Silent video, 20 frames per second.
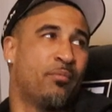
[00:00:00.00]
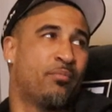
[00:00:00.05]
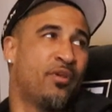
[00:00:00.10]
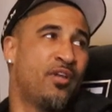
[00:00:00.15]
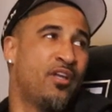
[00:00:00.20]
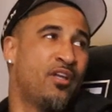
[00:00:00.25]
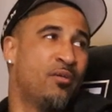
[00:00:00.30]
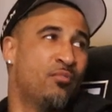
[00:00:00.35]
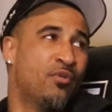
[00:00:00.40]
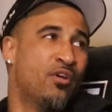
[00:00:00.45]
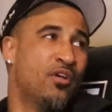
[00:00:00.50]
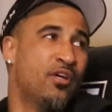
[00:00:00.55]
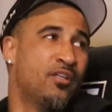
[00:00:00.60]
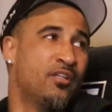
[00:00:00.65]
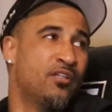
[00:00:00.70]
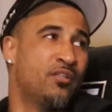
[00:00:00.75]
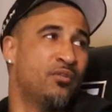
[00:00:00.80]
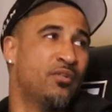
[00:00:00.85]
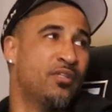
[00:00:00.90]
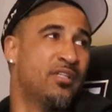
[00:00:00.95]
I paid
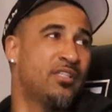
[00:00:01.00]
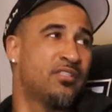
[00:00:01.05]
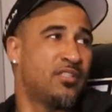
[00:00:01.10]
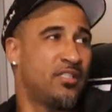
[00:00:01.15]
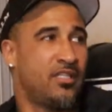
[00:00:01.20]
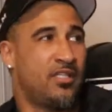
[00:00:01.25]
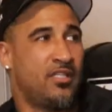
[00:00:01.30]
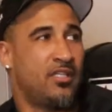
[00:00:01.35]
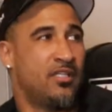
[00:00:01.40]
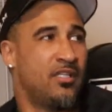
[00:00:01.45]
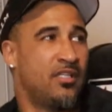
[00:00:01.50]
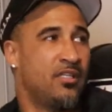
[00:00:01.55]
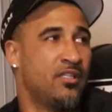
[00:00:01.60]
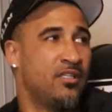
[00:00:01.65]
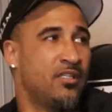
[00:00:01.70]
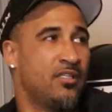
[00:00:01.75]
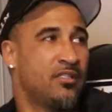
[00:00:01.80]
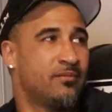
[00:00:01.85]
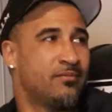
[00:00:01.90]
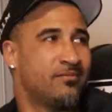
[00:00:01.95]
Bun to do this, and he ain't
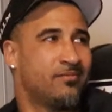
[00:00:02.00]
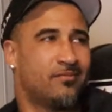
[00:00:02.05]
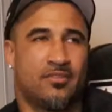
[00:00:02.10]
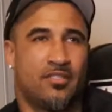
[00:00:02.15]
even.